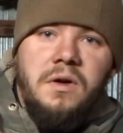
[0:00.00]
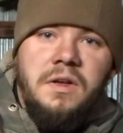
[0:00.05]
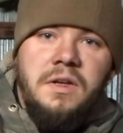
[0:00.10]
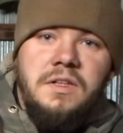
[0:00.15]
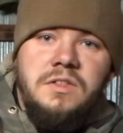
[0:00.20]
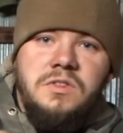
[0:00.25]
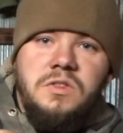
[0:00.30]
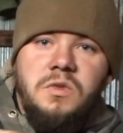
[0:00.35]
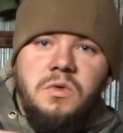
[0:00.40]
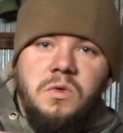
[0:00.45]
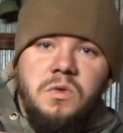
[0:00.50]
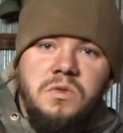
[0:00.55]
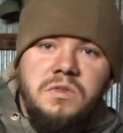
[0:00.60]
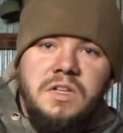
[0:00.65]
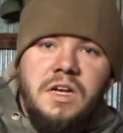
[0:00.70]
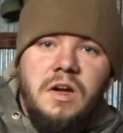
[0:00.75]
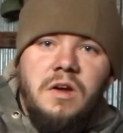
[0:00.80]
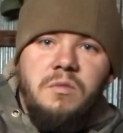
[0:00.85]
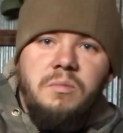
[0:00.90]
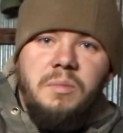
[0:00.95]
it's cooled
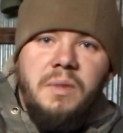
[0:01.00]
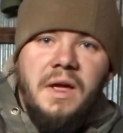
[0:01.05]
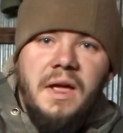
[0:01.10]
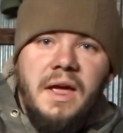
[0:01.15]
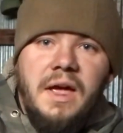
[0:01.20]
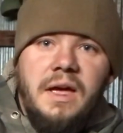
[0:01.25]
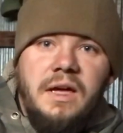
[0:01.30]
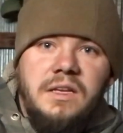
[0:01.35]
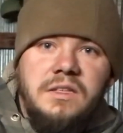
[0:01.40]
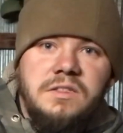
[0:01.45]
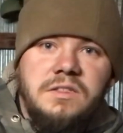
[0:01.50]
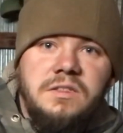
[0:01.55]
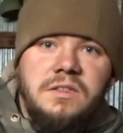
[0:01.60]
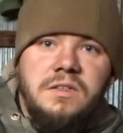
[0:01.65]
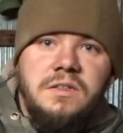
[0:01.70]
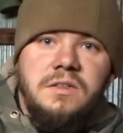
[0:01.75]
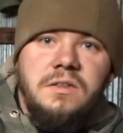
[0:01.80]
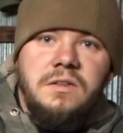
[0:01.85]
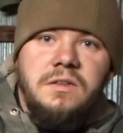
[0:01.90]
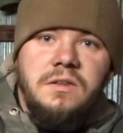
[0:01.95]
down past
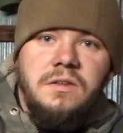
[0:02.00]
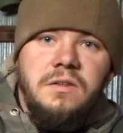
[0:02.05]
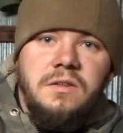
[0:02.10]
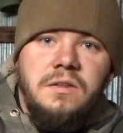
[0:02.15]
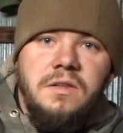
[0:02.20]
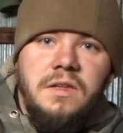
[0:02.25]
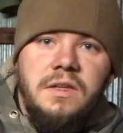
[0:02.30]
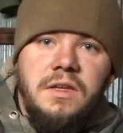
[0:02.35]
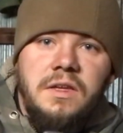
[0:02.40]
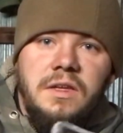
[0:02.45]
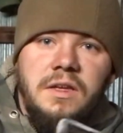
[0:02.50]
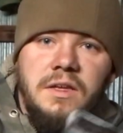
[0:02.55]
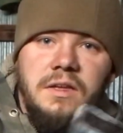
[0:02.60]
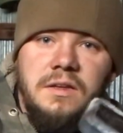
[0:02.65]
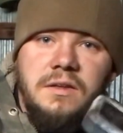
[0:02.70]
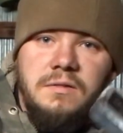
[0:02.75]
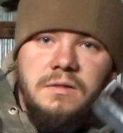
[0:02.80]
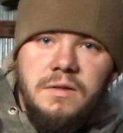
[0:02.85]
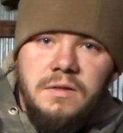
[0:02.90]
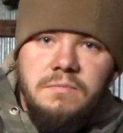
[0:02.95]
the
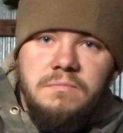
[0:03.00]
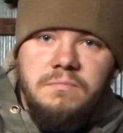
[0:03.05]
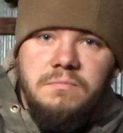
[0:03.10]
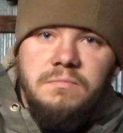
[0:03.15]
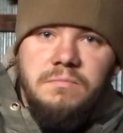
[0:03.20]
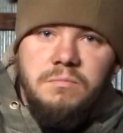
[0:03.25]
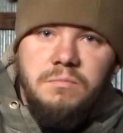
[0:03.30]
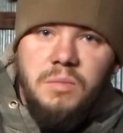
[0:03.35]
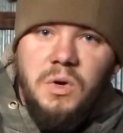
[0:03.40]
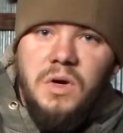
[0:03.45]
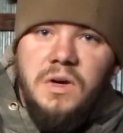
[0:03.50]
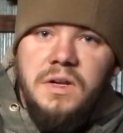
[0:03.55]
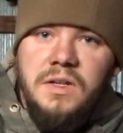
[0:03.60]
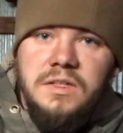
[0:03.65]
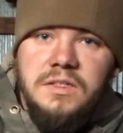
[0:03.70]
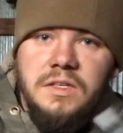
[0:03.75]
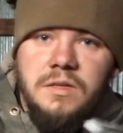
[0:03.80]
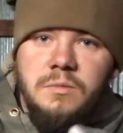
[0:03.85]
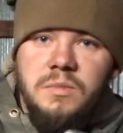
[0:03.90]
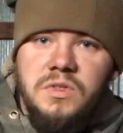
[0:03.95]
burning
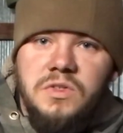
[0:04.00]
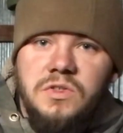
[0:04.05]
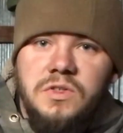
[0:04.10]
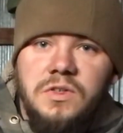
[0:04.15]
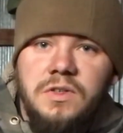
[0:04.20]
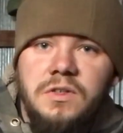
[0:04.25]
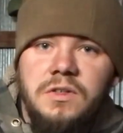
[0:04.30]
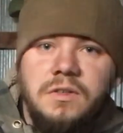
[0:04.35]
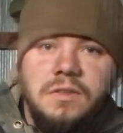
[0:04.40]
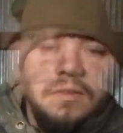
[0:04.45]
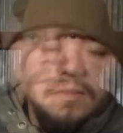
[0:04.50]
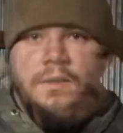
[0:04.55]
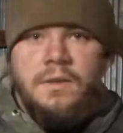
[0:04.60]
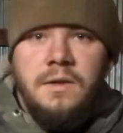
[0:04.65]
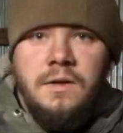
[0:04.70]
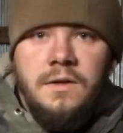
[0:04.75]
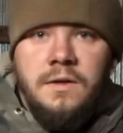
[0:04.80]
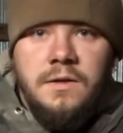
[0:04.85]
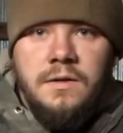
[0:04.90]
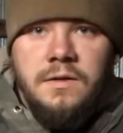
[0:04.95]
temperature.
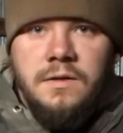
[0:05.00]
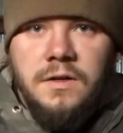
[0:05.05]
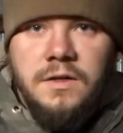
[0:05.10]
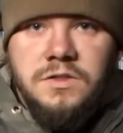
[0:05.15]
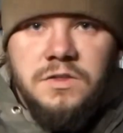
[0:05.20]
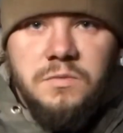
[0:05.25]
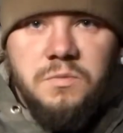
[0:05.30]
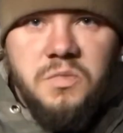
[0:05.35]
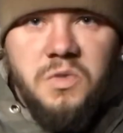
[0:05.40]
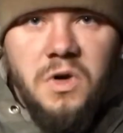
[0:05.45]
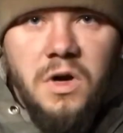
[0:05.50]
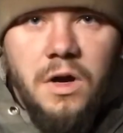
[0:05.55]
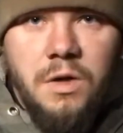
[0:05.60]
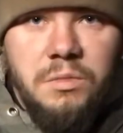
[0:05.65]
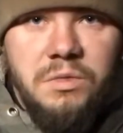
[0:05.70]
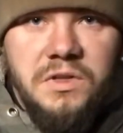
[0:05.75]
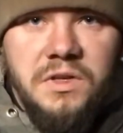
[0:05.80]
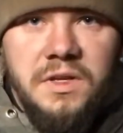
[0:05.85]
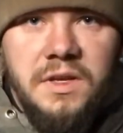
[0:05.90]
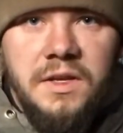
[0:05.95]
Now, I should
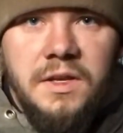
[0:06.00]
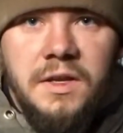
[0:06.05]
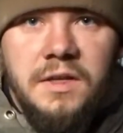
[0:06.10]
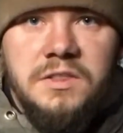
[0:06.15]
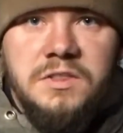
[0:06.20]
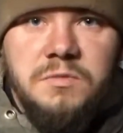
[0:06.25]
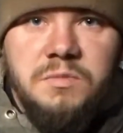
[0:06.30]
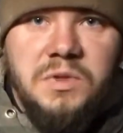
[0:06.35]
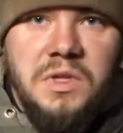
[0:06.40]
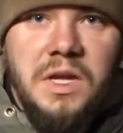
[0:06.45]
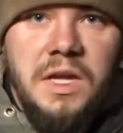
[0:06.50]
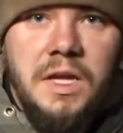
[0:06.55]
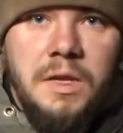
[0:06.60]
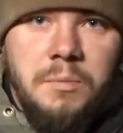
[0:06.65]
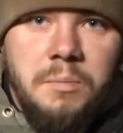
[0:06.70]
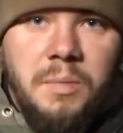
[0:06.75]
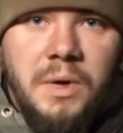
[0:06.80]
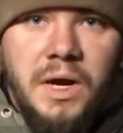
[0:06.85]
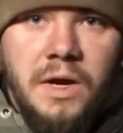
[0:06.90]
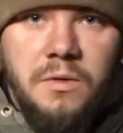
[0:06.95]
probably explain
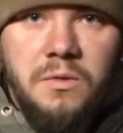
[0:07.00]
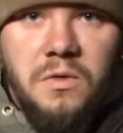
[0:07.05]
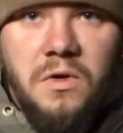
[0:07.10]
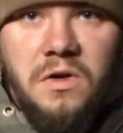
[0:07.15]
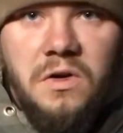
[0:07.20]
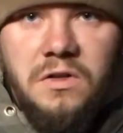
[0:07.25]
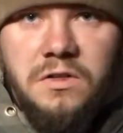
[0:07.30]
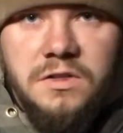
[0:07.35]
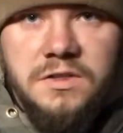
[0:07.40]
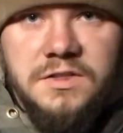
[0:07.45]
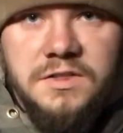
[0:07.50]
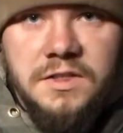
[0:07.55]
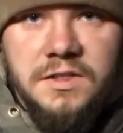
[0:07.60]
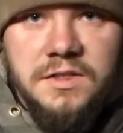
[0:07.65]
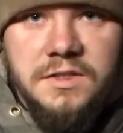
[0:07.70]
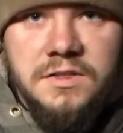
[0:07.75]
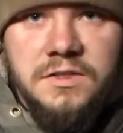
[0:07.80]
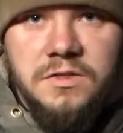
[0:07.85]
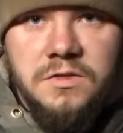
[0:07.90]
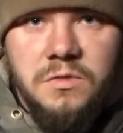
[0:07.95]

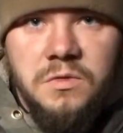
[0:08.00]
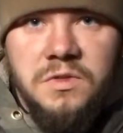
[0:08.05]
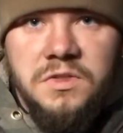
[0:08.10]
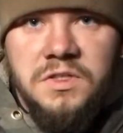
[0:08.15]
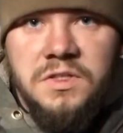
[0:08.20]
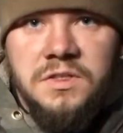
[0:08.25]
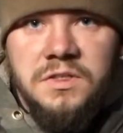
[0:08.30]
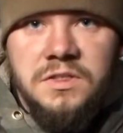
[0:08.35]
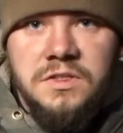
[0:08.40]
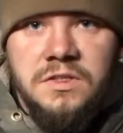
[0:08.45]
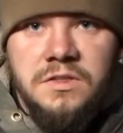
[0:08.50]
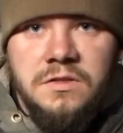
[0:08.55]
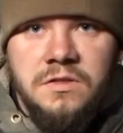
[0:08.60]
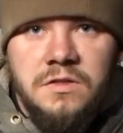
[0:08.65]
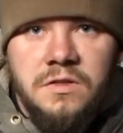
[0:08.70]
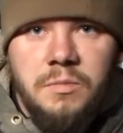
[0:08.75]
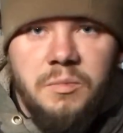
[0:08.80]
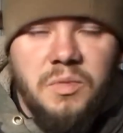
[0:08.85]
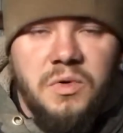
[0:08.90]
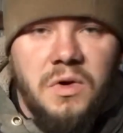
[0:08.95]
pyrolysis, which is the
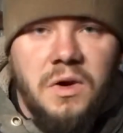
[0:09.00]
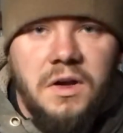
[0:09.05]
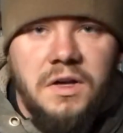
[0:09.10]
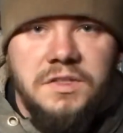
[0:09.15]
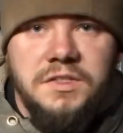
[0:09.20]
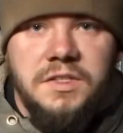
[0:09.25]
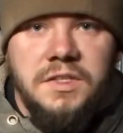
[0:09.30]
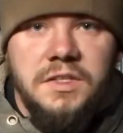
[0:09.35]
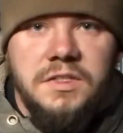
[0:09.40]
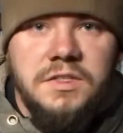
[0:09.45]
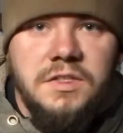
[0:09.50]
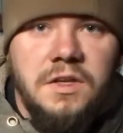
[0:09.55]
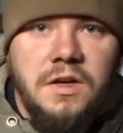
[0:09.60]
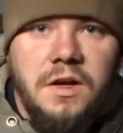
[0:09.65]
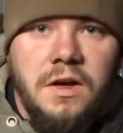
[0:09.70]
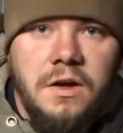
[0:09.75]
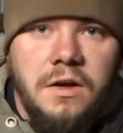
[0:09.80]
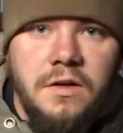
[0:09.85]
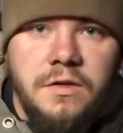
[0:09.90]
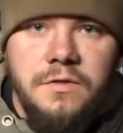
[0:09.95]
process
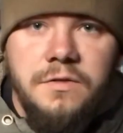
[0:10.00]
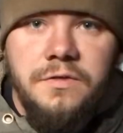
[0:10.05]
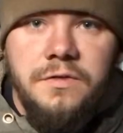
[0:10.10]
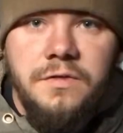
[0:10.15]
of